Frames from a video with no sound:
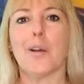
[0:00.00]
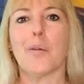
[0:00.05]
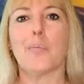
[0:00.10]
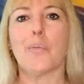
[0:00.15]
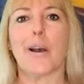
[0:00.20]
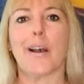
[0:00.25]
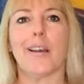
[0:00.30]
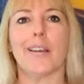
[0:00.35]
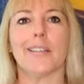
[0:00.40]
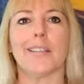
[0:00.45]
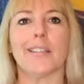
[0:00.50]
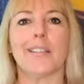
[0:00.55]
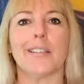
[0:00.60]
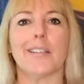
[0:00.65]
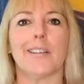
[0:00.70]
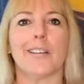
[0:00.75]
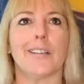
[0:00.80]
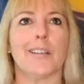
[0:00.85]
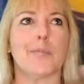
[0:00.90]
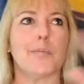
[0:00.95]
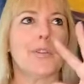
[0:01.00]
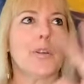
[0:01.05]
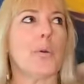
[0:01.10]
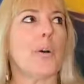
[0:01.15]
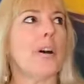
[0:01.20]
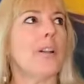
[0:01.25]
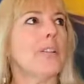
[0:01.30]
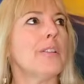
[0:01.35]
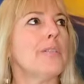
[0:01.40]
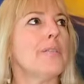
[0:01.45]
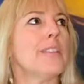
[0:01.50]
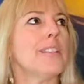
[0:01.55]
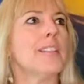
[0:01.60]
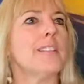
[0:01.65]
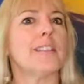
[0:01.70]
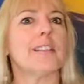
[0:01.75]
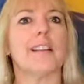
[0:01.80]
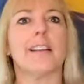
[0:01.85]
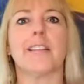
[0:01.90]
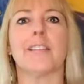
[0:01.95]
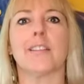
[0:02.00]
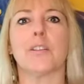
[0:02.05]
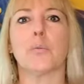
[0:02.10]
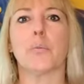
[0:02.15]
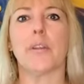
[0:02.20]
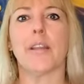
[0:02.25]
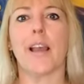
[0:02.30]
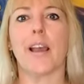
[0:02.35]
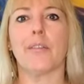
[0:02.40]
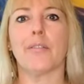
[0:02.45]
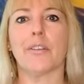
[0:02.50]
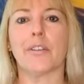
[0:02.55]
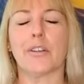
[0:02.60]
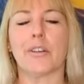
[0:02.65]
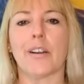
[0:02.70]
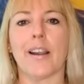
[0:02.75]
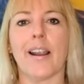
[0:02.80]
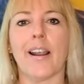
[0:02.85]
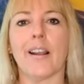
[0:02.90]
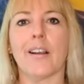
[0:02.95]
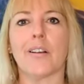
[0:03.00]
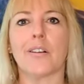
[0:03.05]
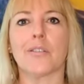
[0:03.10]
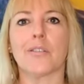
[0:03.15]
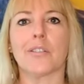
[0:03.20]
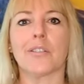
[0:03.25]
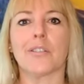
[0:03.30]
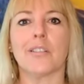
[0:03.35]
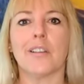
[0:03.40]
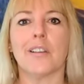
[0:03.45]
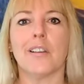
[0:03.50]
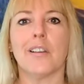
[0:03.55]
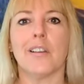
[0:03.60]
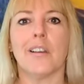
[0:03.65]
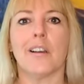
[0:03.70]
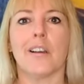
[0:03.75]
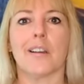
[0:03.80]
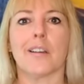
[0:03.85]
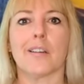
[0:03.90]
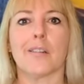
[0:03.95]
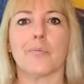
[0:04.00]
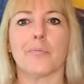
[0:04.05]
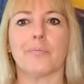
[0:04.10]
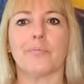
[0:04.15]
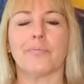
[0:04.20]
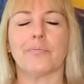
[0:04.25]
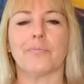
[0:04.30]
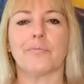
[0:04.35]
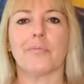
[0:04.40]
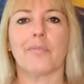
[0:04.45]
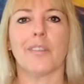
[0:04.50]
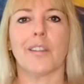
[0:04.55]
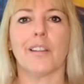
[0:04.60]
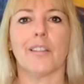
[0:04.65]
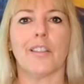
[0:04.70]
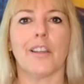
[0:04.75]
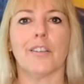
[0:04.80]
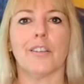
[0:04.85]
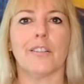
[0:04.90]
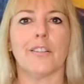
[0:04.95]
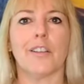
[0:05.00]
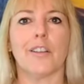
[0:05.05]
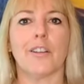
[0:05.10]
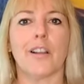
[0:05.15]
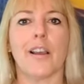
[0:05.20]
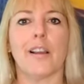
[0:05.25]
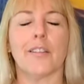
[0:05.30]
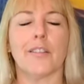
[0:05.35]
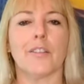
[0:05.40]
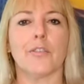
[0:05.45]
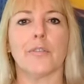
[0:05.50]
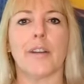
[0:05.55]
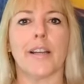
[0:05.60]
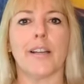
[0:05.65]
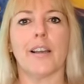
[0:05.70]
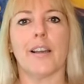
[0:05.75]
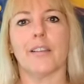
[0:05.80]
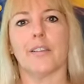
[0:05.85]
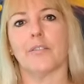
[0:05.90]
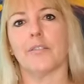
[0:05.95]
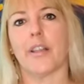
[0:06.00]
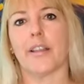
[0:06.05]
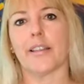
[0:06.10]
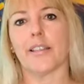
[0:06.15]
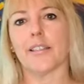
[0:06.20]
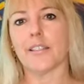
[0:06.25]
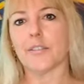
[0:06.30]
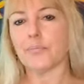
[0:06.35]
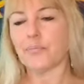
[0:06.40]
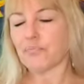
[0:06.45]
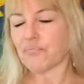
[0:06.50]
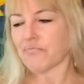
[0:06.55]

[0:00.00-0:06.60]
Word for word: But um, so all of these lights that we have in our house, um, they're, they're not the right kind of light.